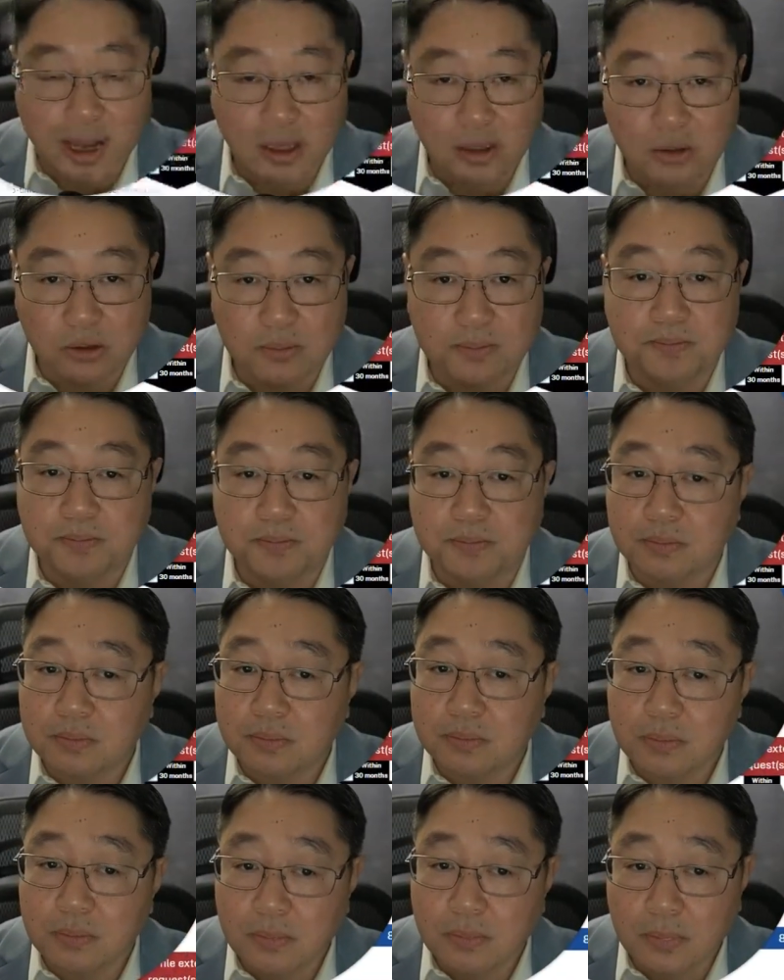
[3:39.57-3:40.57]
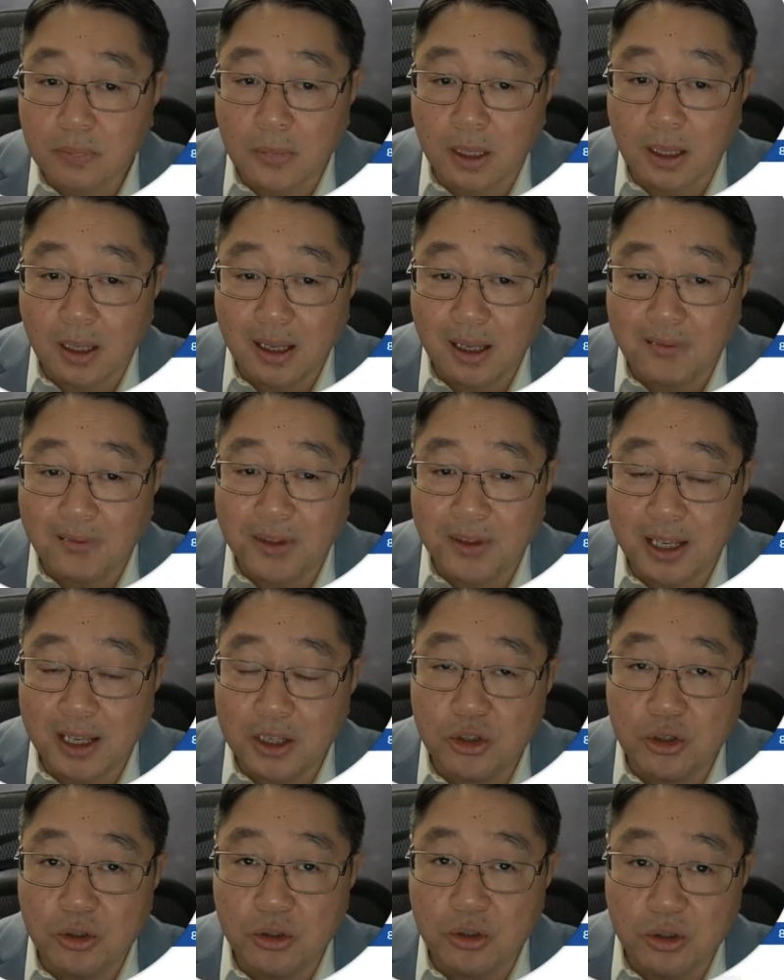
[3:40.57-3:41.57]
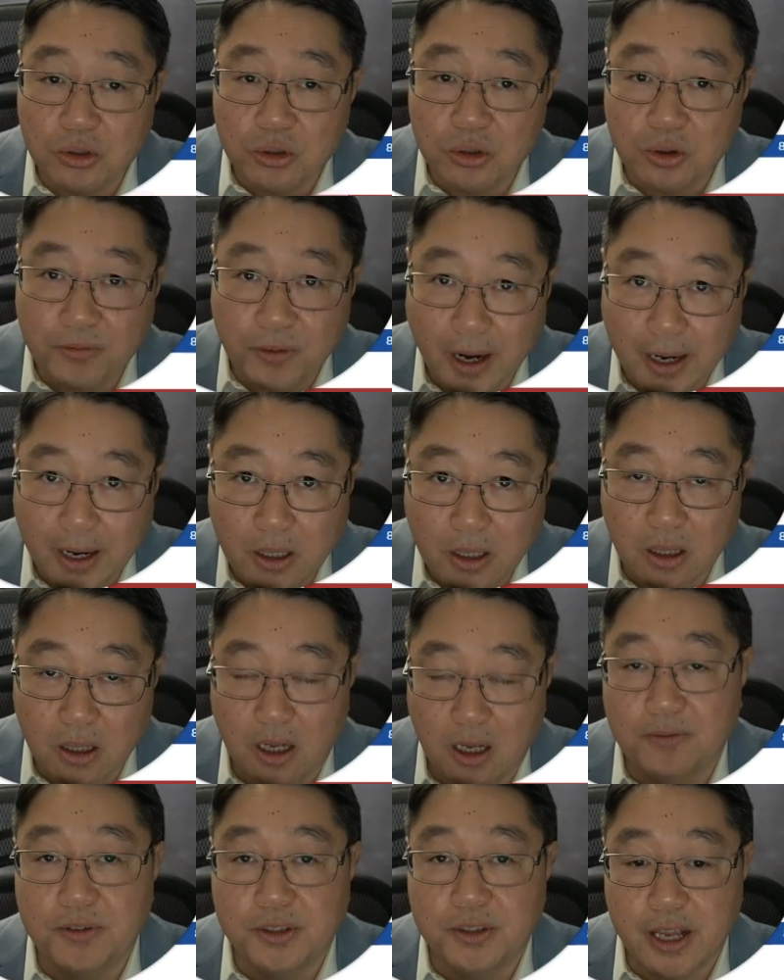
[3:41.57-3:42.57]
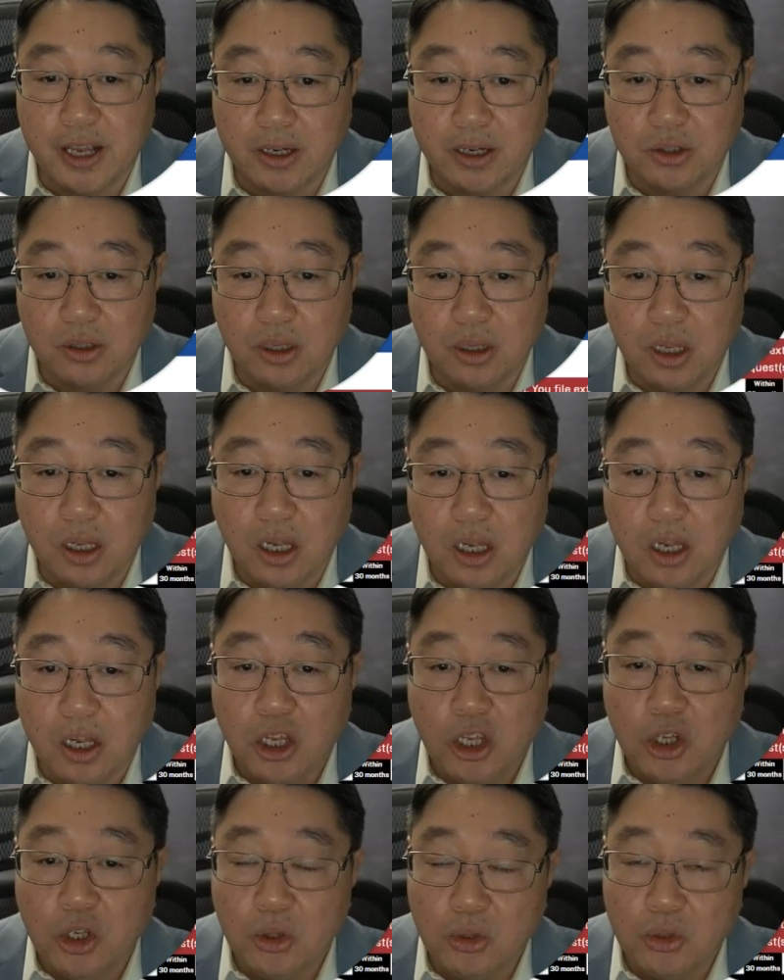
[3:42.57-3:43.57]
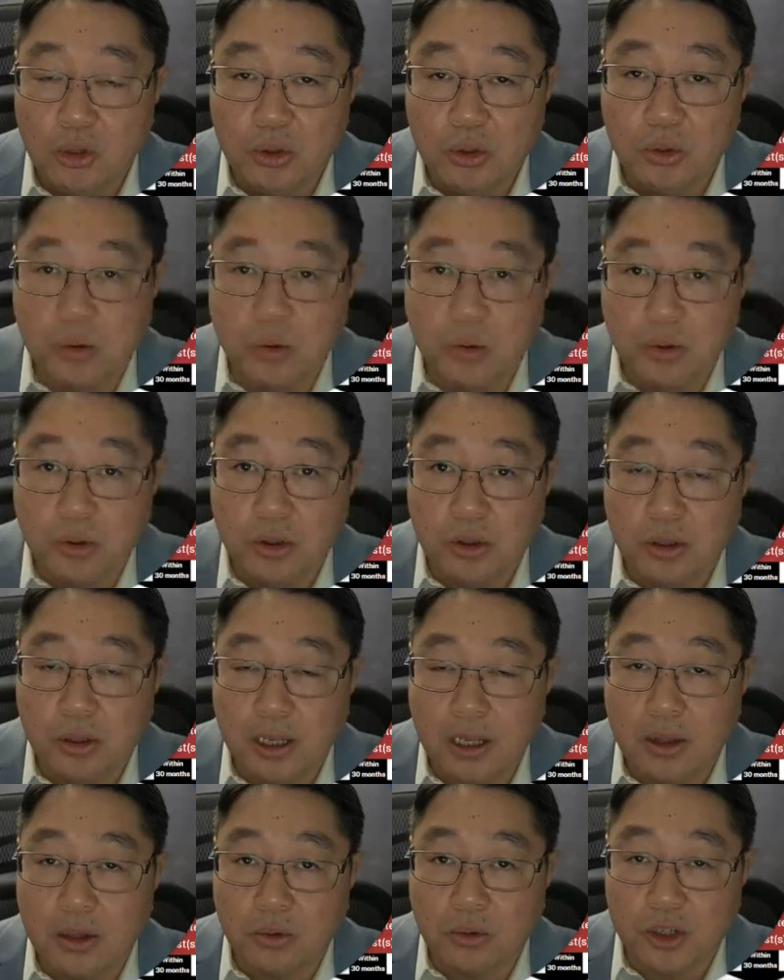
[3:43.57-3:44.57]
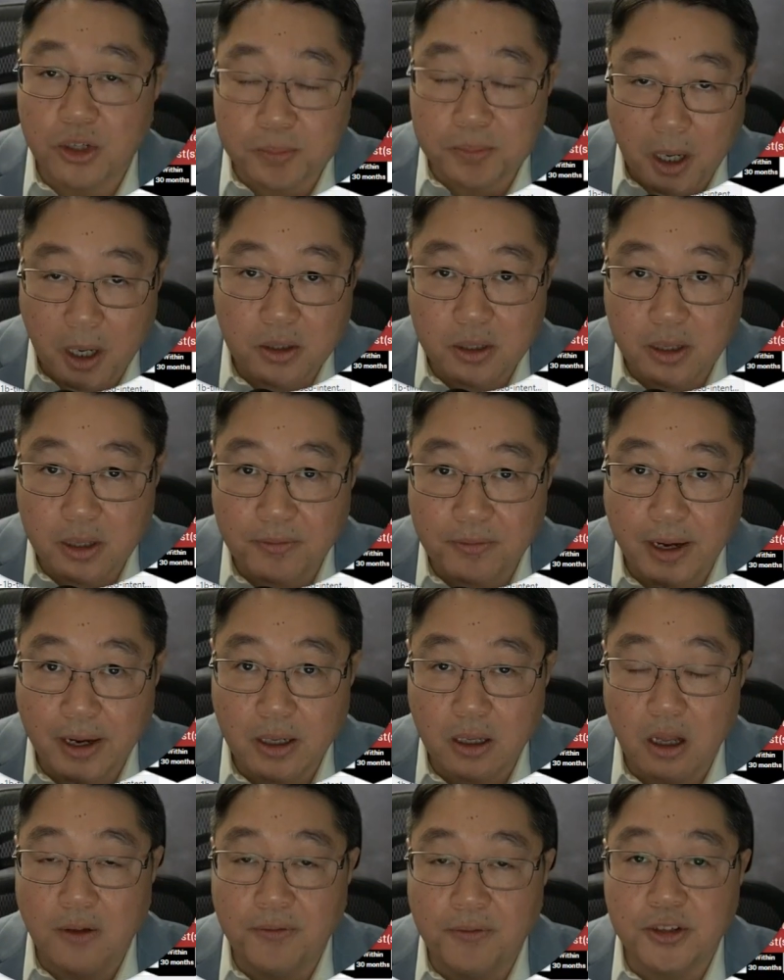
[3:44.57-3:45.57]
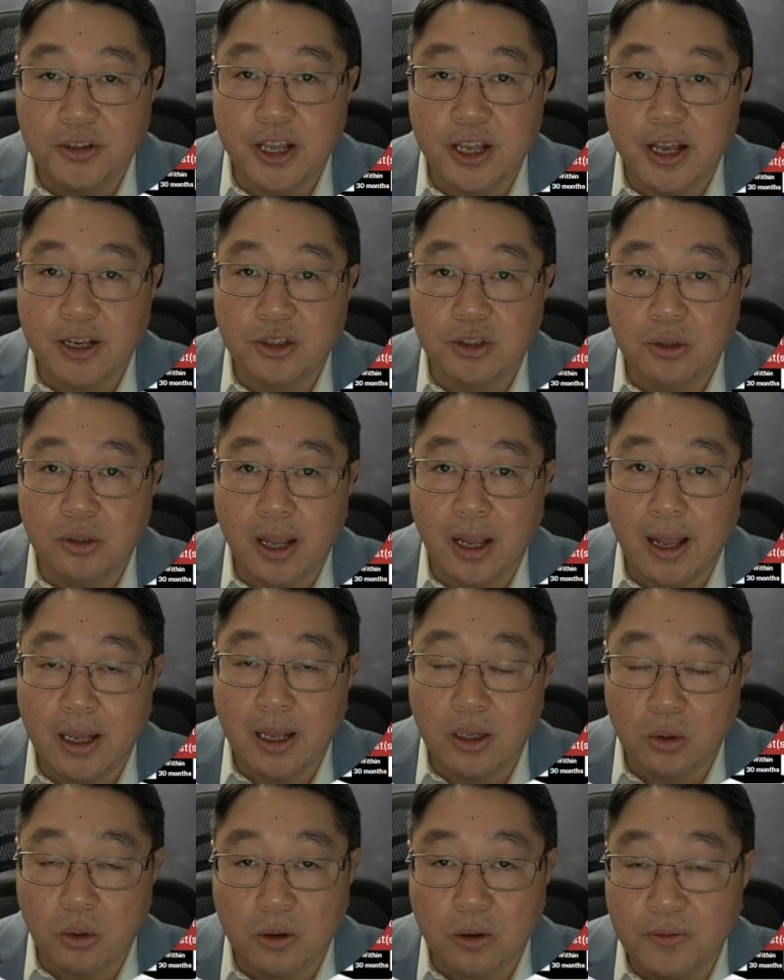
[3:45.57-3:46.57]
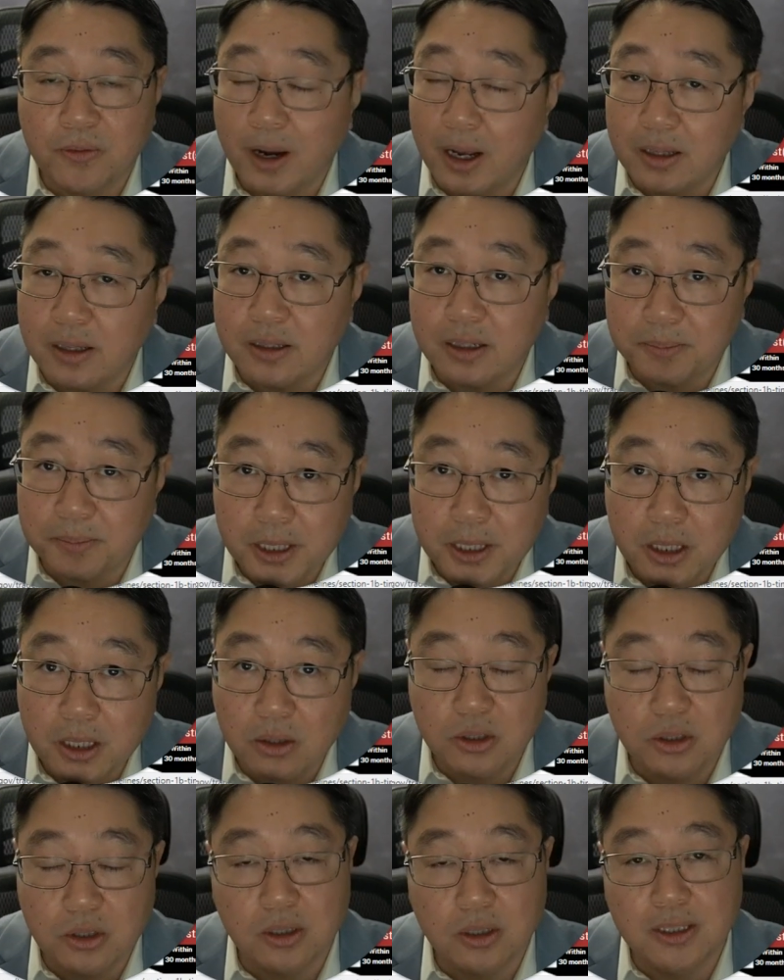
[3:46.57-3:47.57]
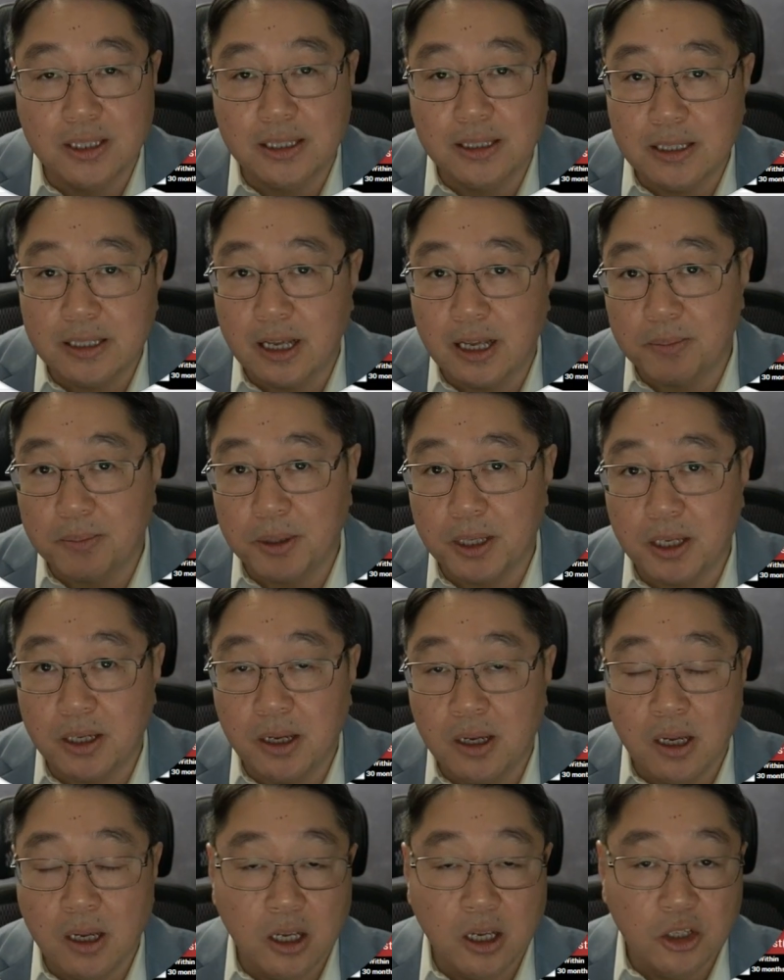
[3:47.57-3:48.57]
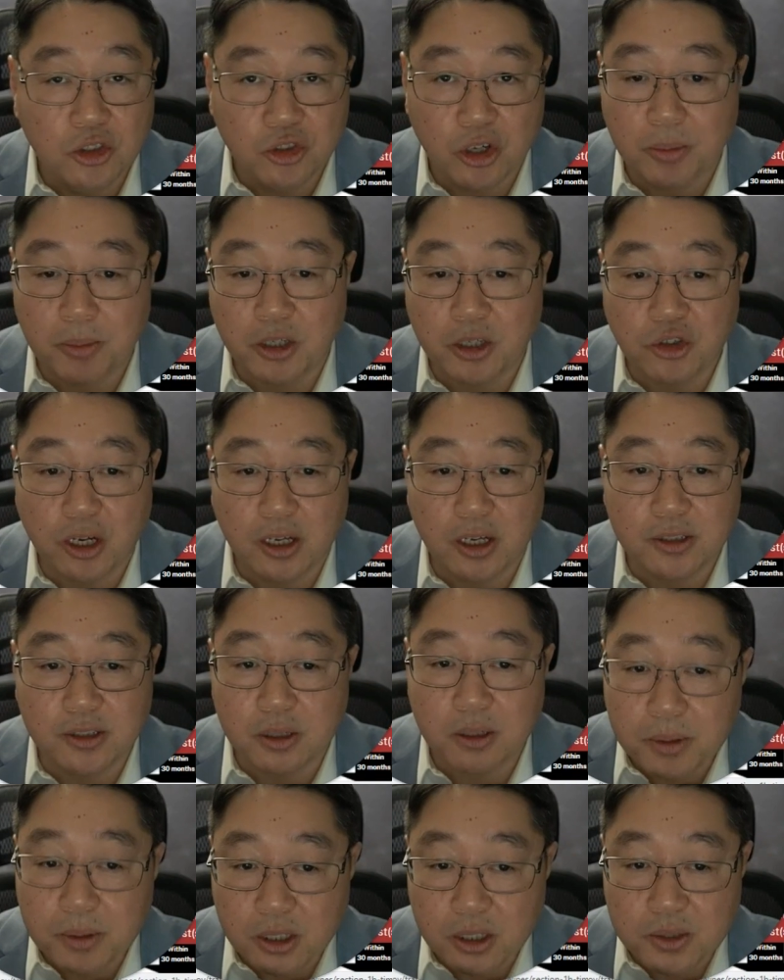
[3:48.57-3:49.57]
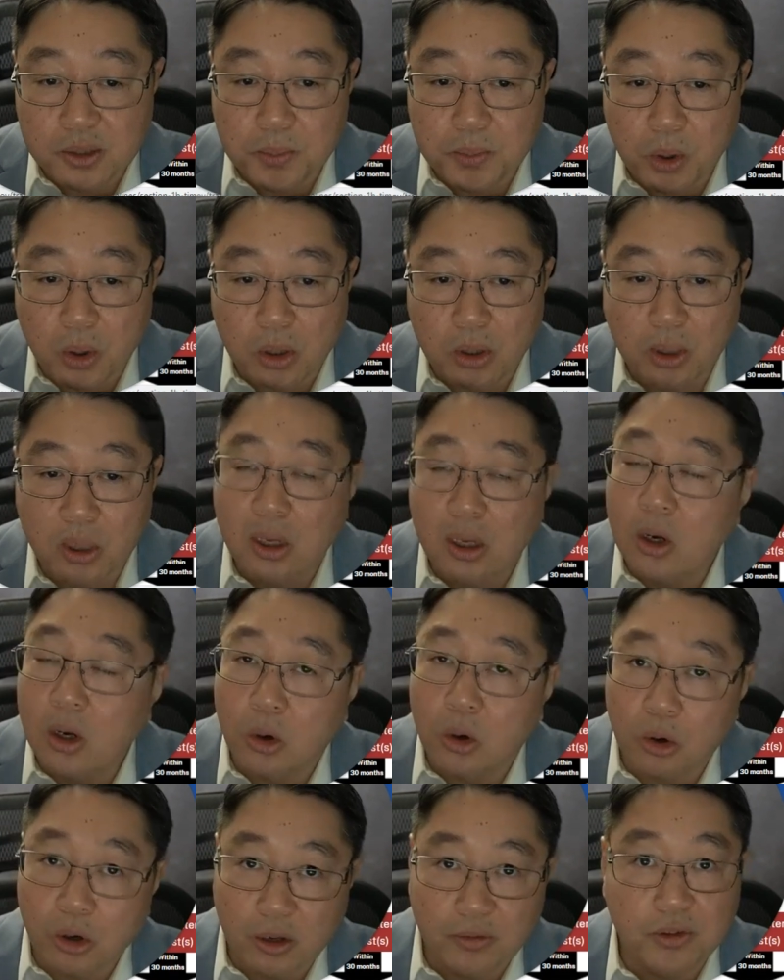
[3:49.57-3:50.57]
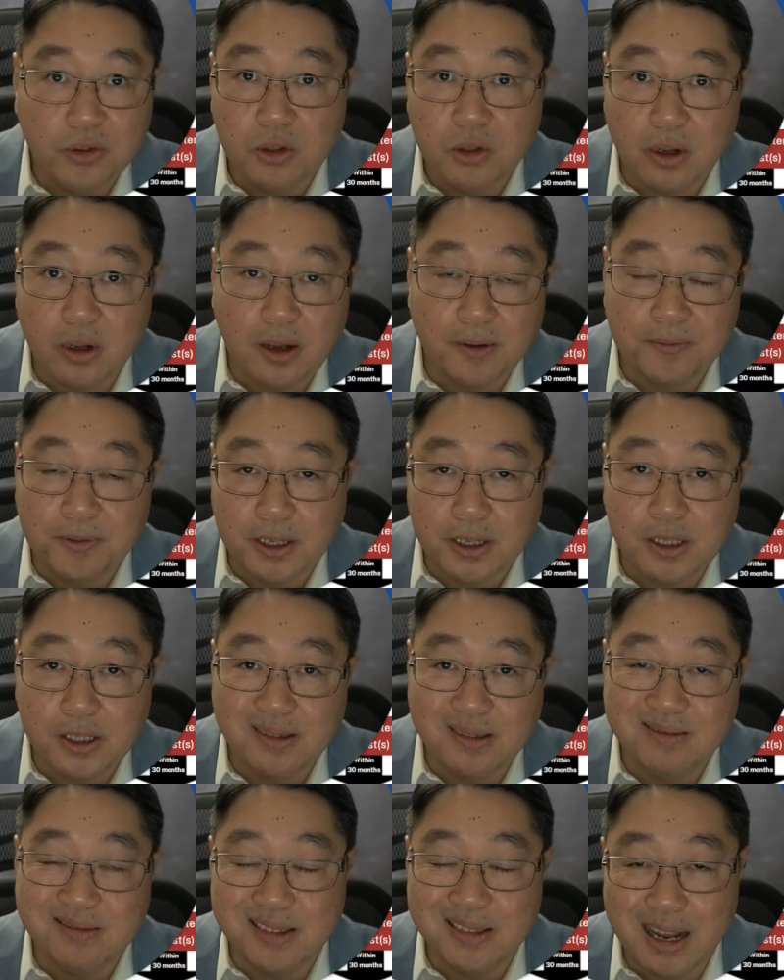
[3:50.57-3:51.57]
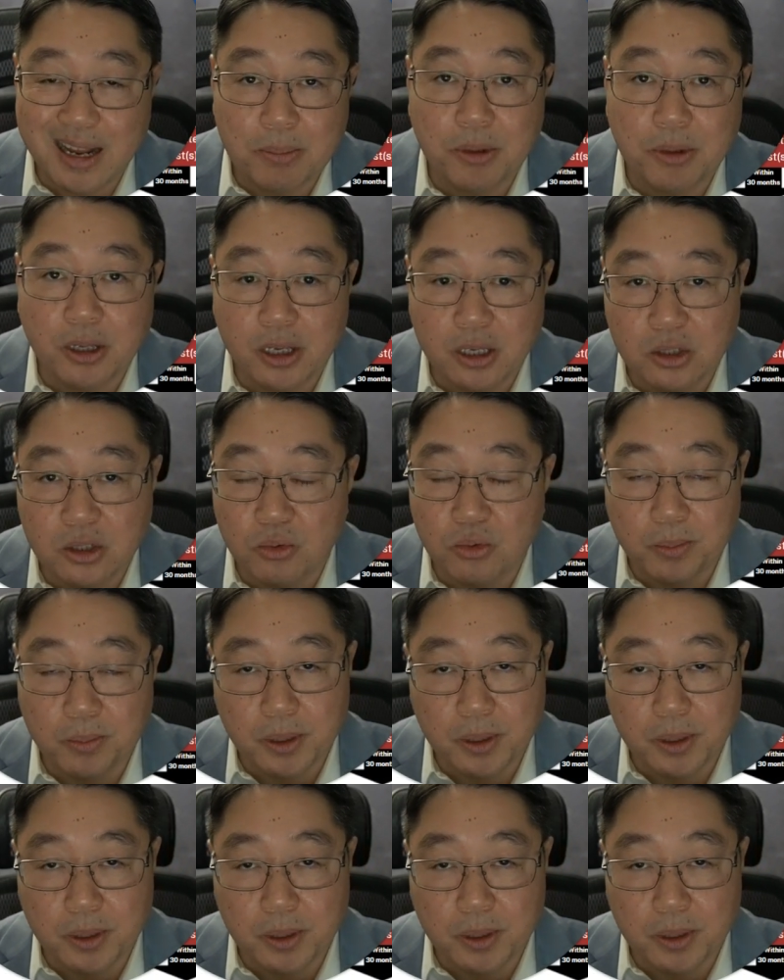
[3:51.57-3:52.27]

loop. If they issue you a final office action, you can either respond to the final office action and or file an appeal to the TTAB, Trademark Trials and Appeals Board, or if you do not fix it, then the application will be